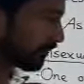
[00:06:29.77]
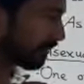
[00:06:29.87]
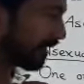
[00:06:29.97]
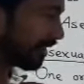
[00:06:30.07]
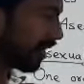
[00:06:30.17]

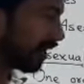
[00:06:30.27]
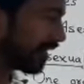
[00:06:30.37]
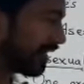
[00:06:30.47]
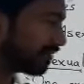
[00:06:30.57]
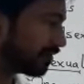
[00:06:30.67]
Then
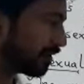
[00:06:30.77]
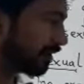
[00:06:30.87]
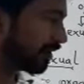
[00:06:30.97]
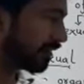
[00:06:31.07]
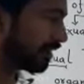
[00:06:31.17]
agave,
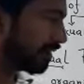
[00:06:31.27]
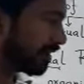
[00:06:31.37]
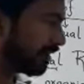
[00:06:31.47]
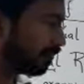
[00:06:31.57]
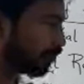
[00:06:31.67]

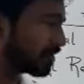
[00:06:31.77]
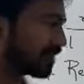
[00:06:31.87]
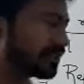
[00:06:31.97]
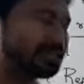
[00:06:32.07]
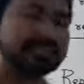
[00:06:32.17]
it
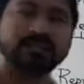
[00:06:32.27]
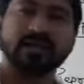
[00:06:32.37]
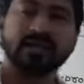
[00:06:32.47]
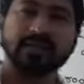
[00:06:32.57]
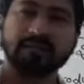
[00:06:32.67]
possesses
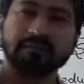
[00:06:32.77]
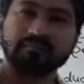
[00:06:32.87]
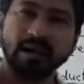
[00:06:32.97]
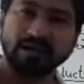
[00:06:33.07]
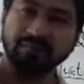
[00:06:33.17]

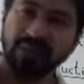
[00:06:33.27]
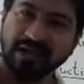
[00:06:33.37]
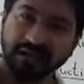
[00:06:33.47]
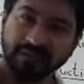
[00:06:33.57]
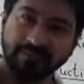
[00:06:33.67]
bulbil.